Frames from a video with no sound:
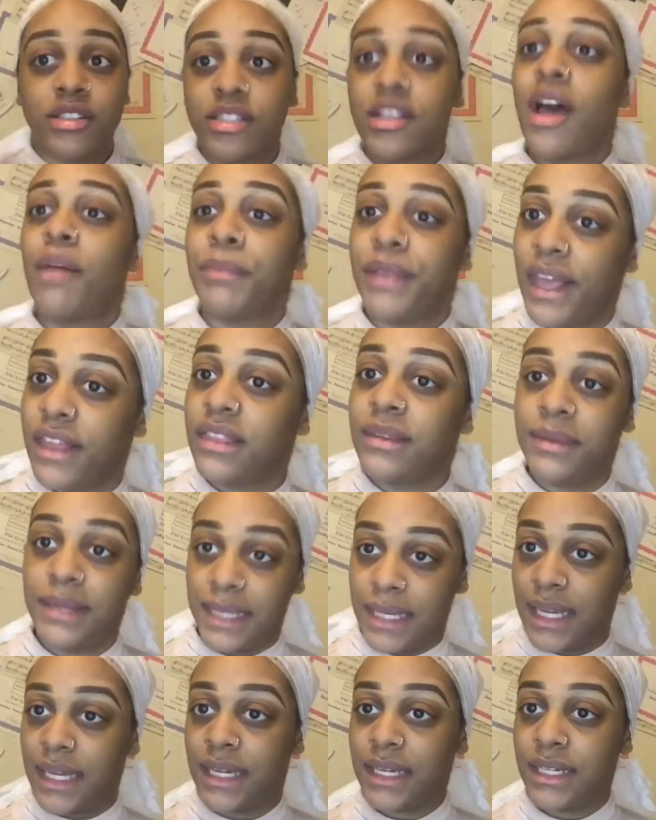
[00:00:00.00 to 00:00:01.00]
saw me at the
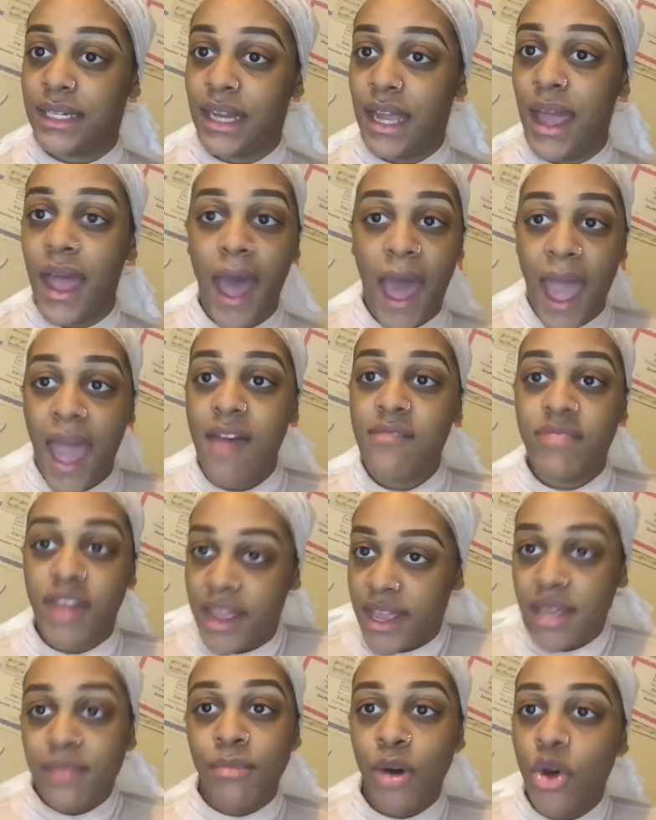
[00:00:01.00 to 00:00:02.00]
beginning. I have
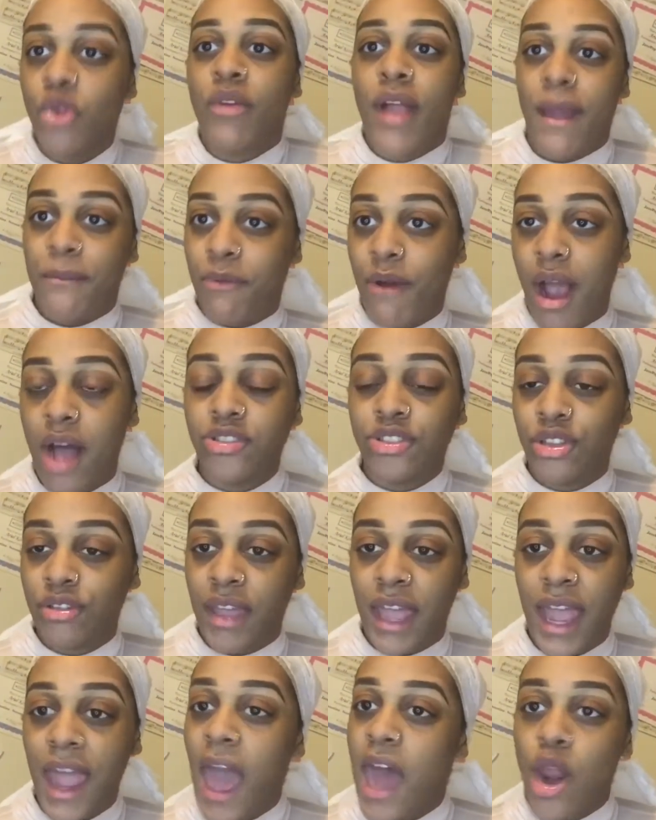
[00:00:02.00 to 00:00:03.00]
naked mole rat brows,
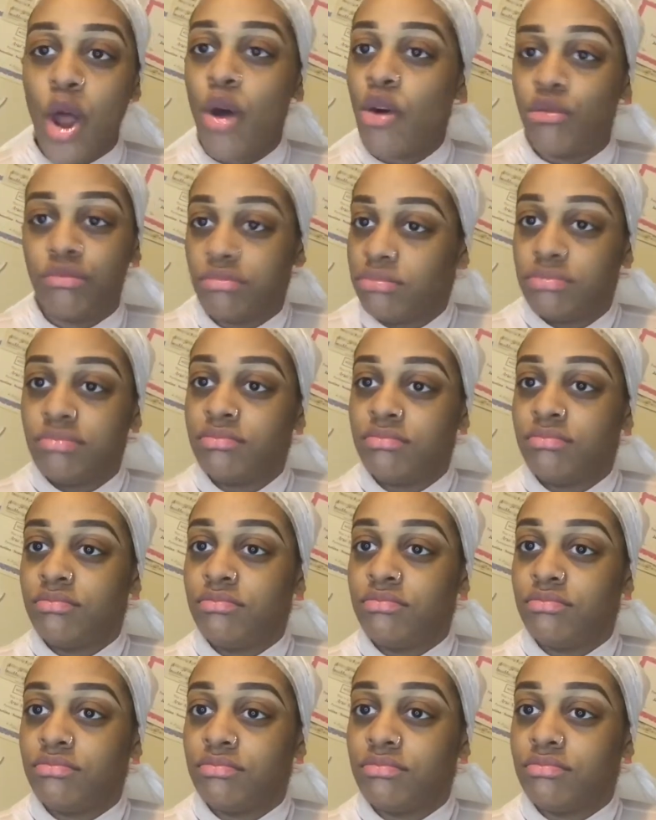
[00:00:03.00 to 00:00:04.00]
okay? I don't...
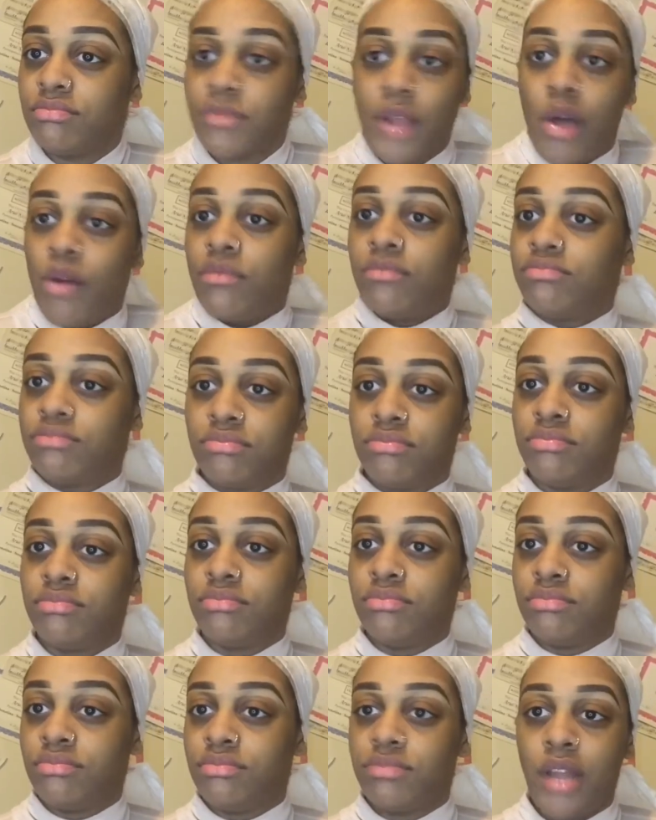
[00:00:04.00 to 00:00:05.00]
No.
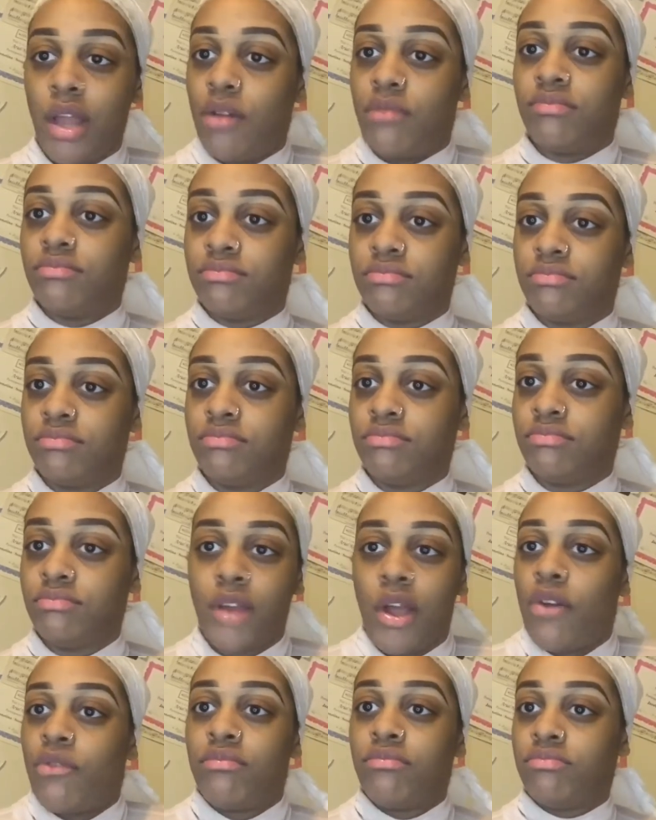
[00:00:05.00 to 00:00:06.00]

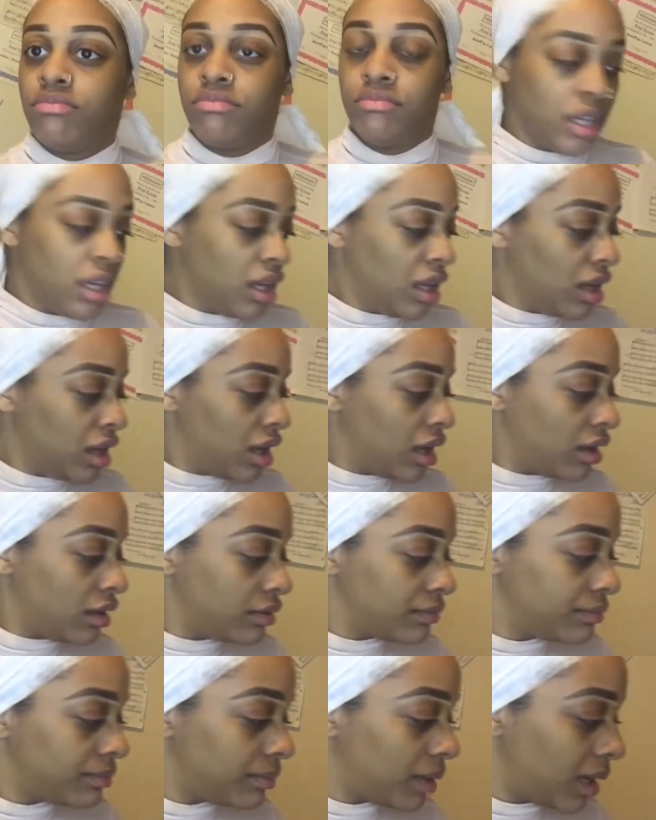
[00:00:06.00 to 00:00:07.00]
Oh,
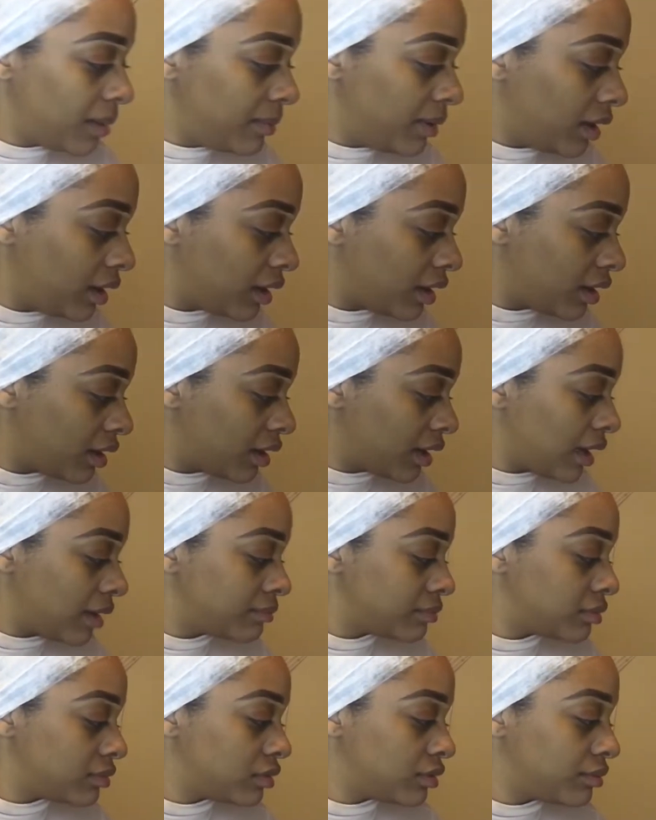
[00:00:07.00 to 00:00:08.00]
baby,
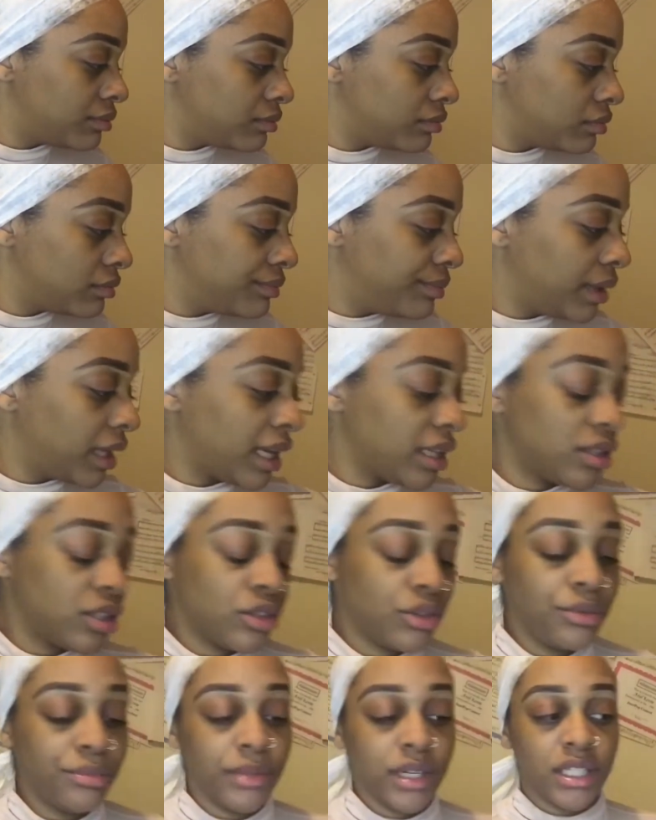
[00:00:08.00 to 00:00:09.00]
I'm play
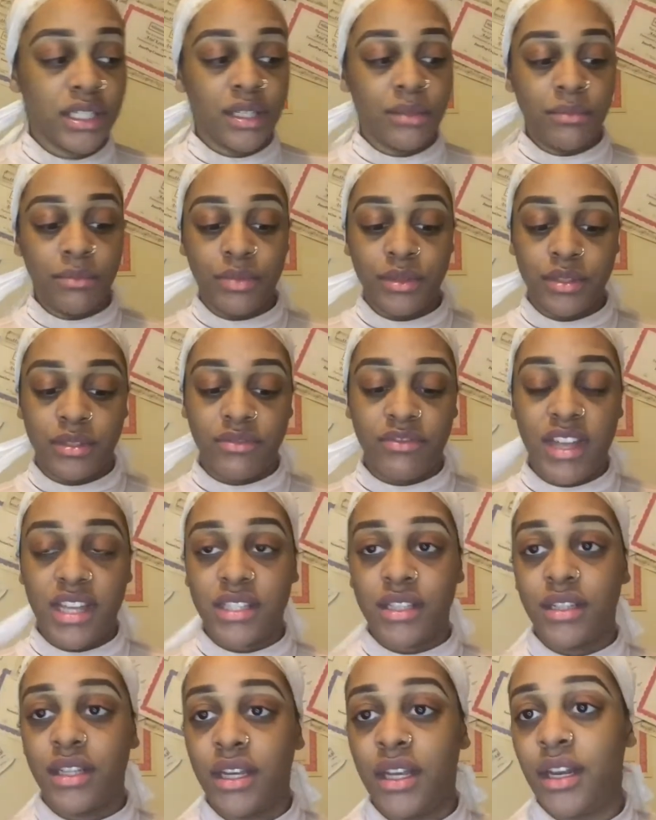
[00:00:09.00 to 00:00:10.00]
too much. Let me put some
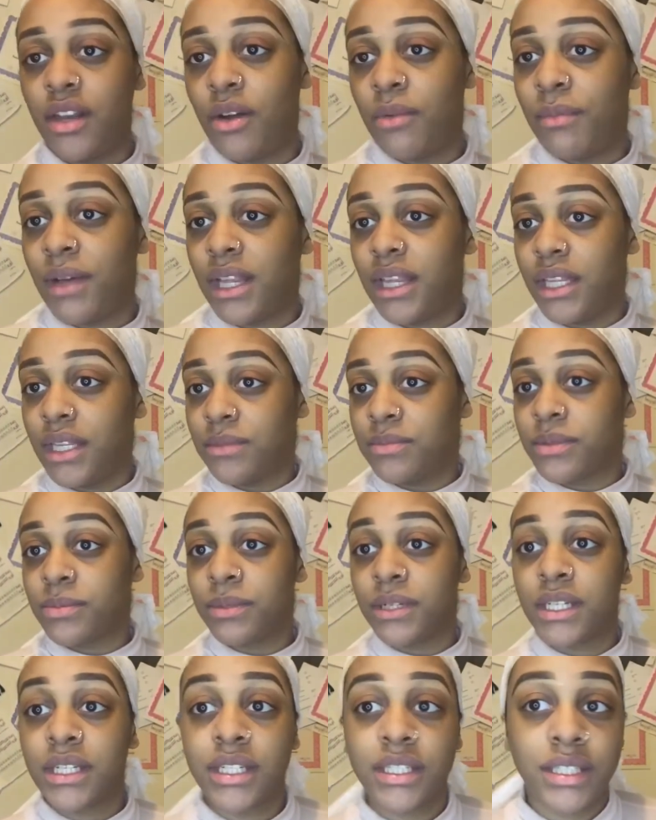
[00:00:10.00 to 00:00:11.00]
Vaseline on my lips
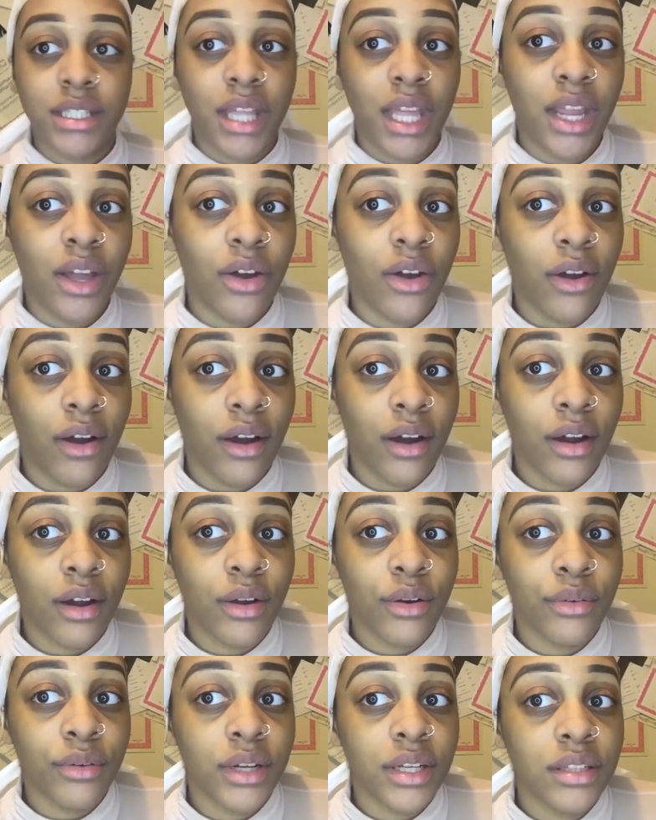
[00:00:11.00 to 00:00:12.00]
because they are
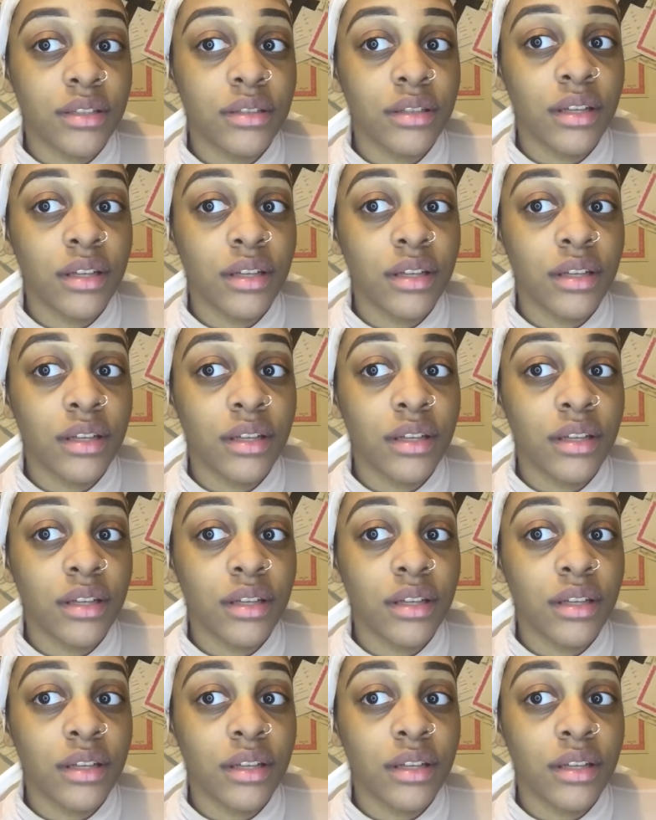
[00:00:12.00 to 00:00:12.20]
crap.